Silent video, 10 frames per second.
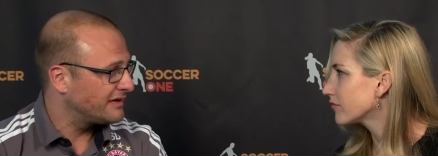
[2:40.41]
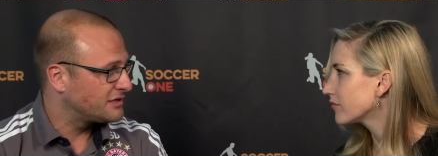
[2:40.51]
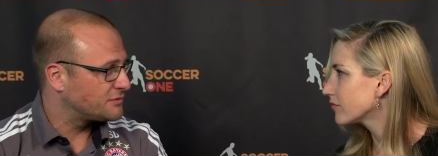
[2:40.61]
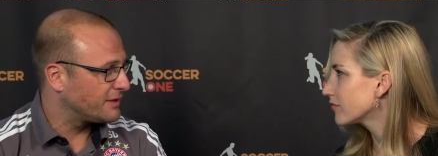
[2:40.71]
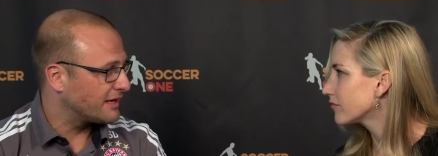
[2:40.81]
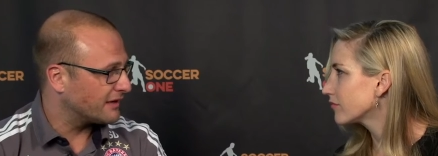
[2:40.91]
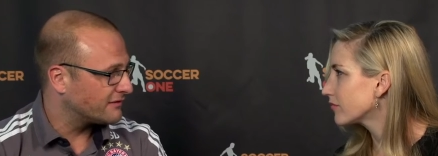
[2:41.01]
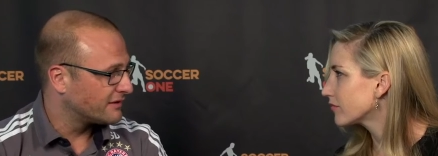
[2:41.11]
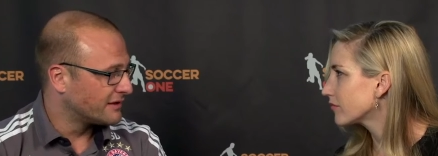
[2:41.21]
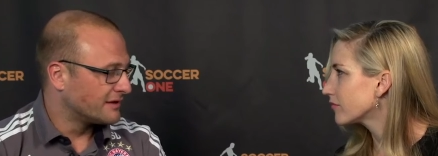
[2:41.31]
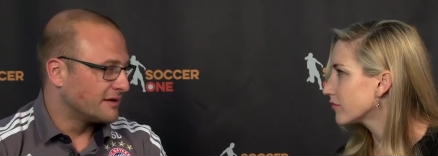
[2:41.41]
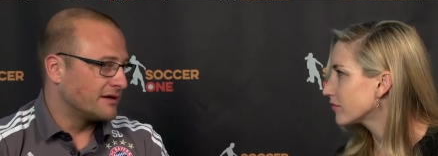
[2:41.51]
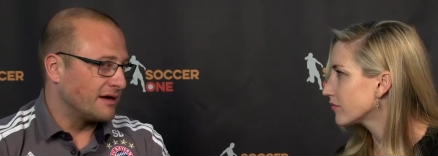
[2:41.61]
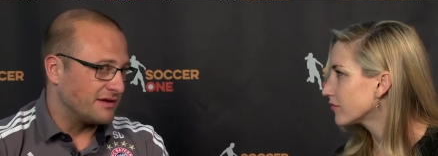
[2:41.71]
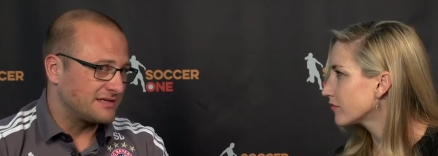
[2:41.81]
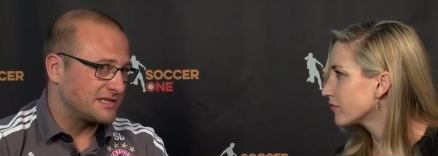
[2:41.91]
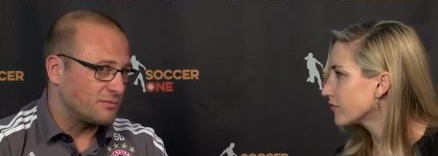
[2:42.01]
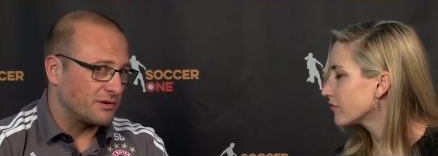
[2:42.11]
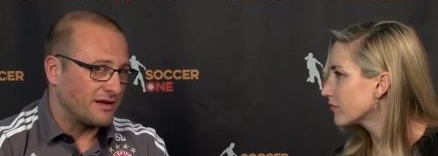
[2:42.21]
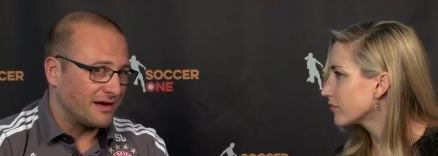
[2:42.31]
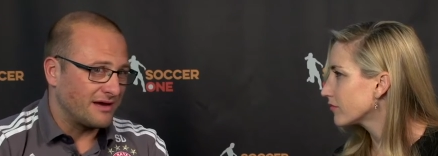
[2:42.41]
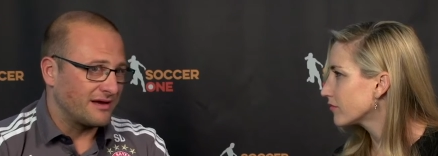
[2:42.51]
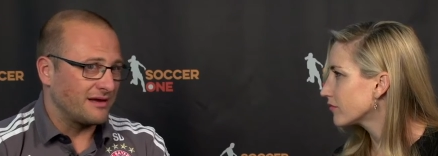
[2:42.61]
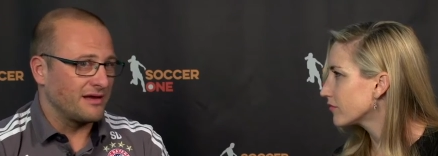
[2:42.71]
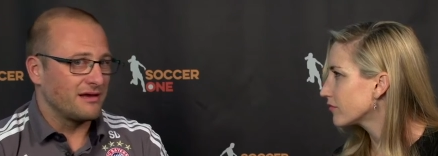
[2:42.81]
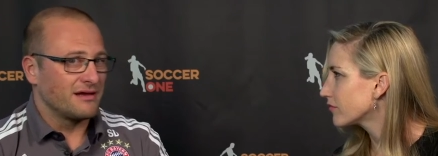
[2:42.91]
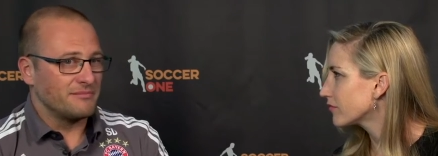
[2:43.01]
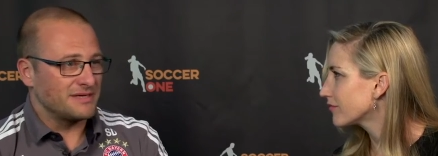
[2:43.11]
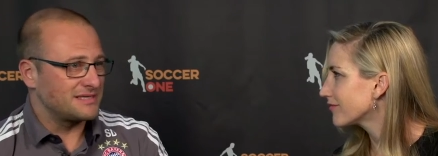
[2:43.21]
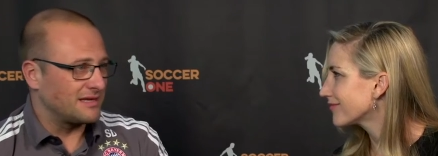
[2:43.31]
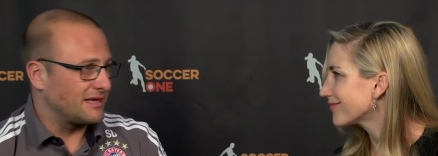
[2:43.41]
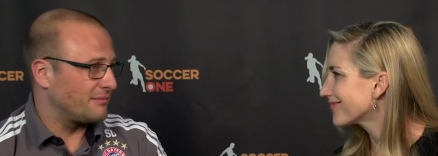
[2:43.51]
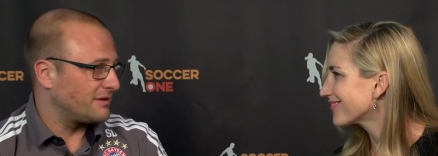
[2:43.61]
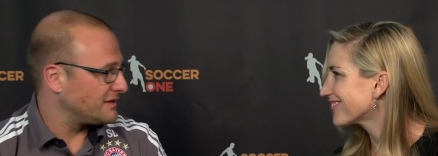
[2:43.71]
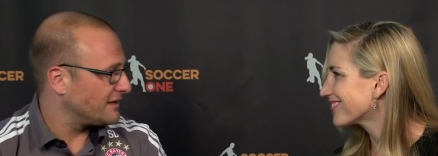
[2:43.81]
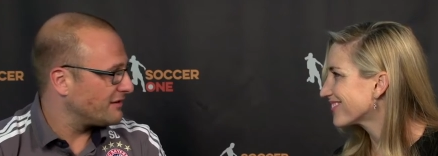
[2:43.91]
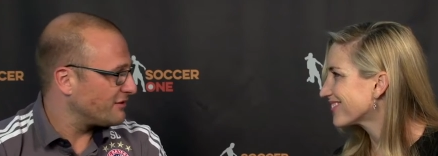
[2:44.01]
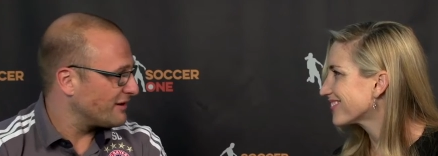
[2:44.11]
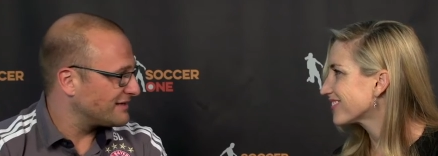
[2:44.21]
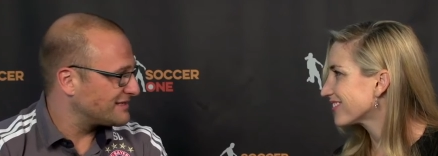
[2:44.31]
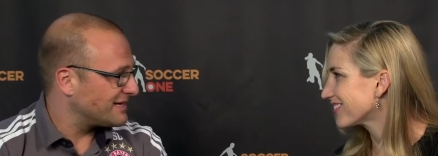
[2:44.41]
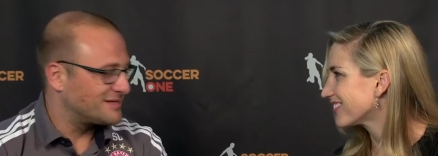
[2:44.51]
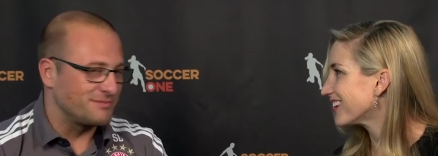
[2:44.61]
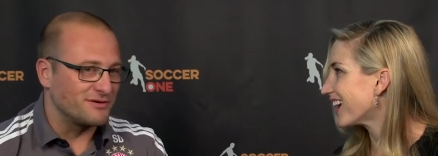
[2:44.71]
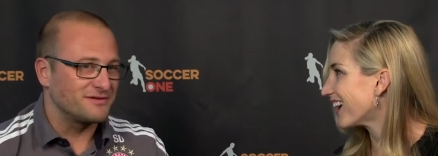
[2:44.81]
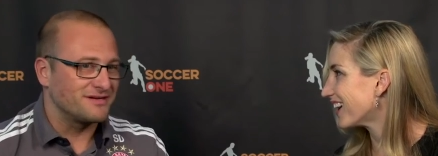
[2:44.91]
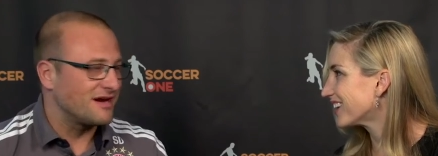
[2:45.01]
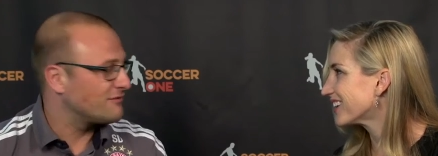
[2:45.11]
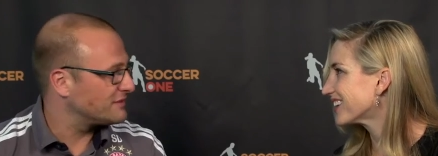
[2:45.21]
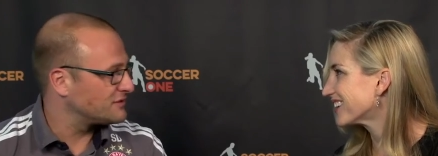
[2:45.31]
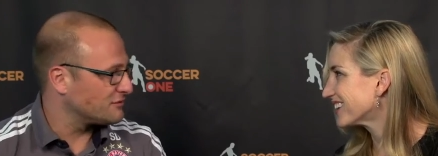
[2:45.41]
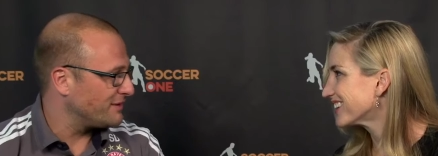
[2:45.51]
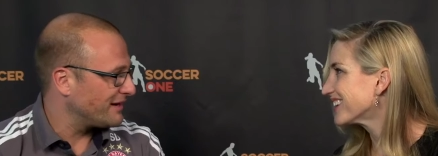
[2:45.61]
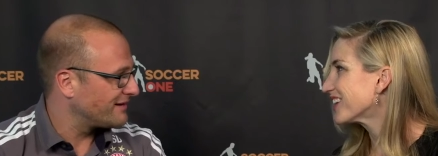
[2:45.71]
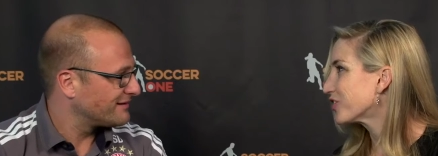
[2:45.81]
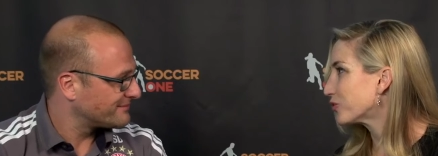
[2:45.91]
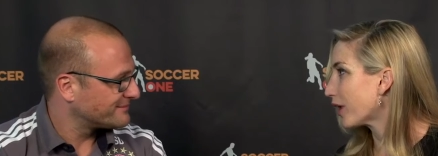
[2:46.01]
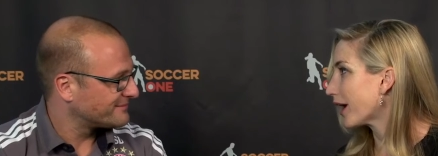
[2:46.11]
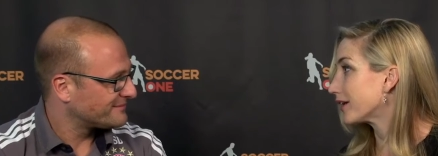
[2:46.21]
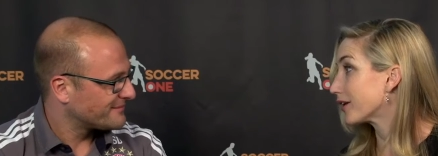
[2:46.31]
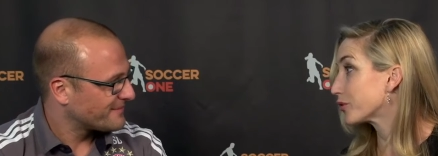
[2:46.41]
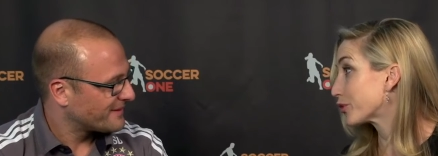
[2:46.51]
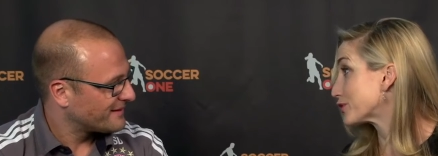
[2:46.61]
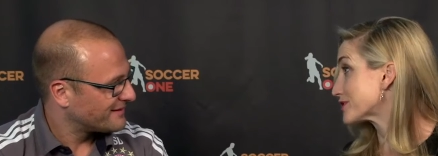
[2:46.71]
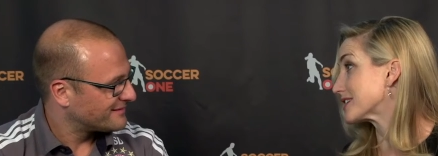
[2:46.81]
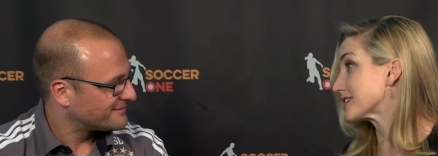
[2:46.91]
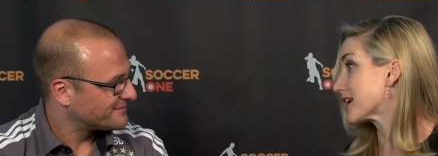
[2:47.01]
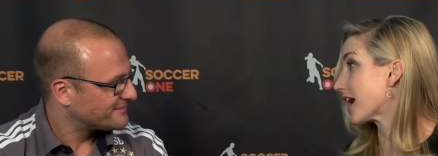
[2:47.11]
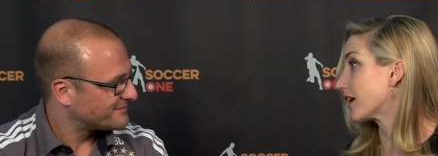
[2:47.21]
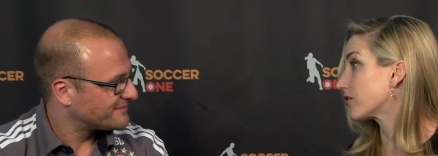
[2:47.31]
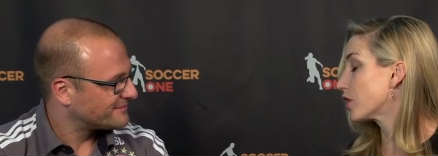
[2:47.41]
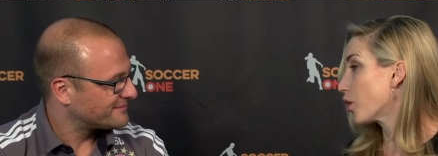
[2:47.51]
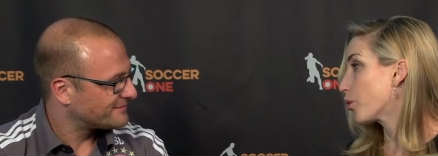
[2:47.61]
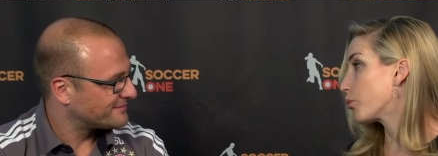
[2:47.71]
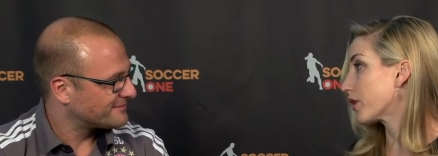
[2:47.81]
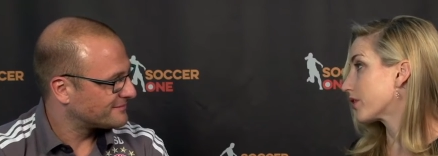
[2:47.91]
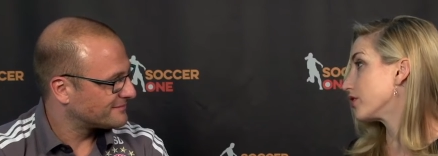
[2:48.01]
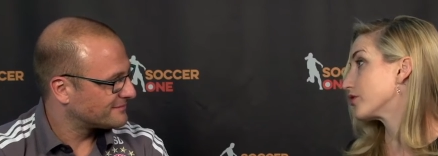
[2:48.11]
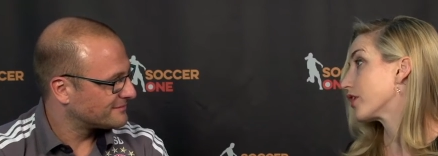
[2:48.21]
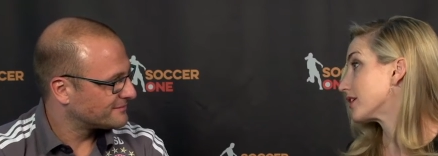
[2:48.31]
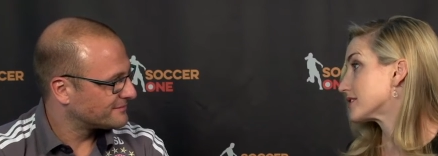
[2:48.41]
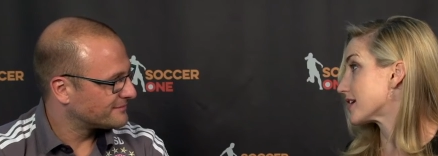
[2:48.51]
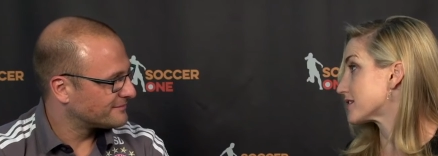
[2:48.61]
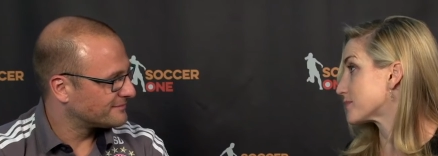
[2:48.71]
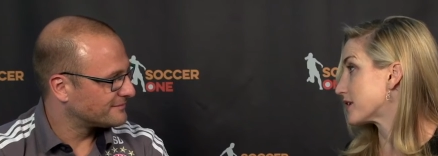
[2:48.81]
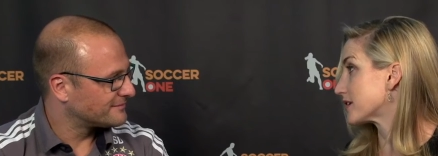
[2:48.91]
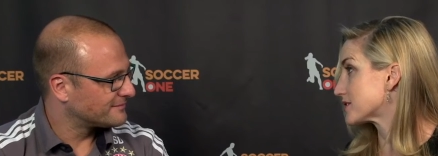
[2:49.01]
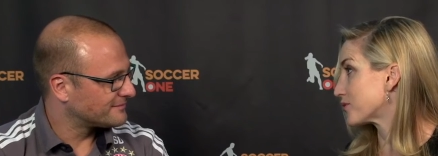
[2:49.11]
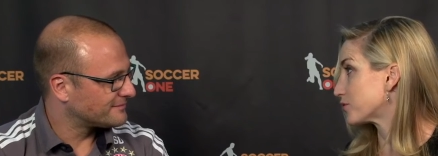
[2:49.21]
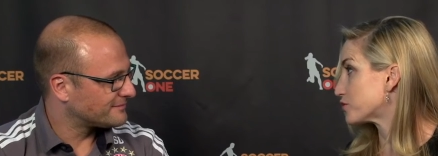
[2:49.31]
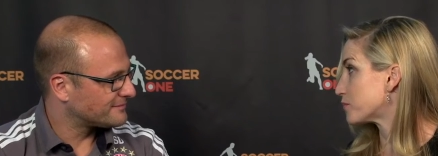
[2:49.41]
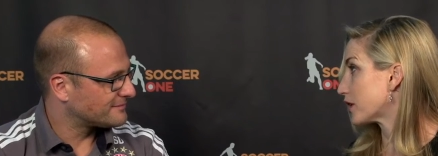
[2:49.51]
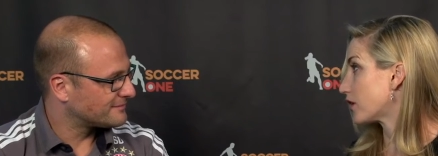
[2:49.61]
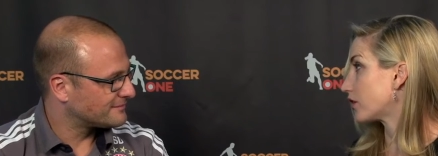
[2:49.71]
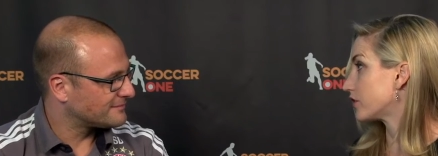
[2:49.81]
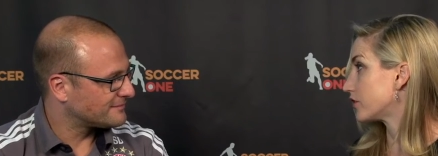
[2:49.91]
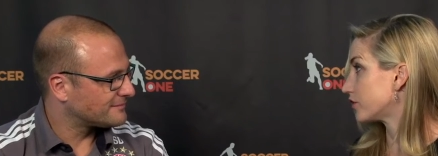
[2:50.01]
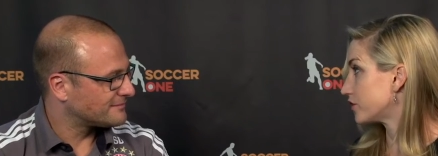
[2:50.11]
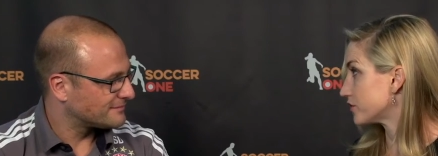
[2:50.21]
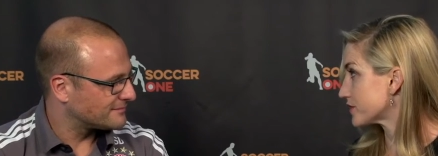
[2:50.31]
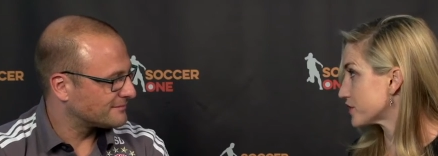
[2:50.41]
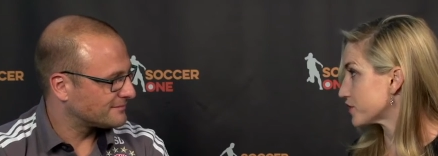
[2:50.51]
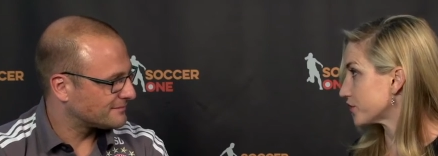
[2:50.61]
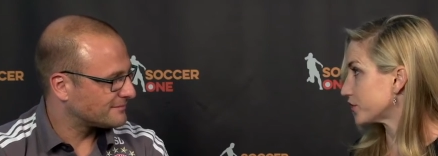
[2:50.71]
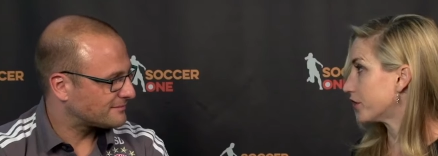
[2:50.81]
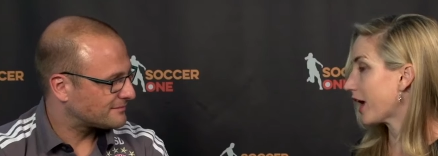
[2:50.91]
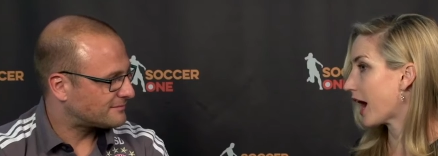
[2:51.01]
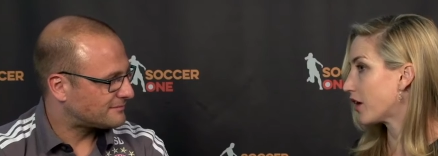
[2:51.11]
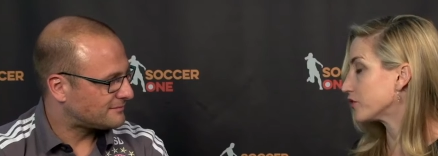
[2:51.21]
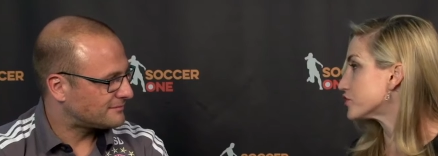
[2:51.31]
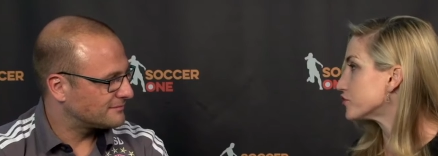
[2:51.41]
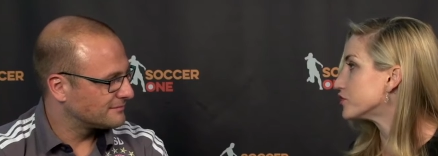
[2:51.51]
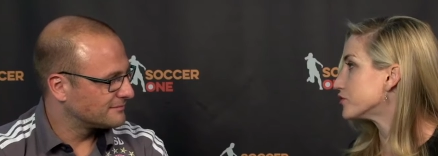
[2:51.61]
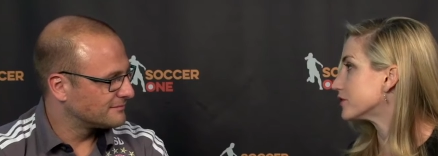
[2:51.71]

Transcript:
Speaker 1: each weekend, and this is what I miss a little bit here in the United States because yeah. the country is too big.
Speaker 2: Right. That's what I was going to say with the United States being so much bigger than you're used to, how do you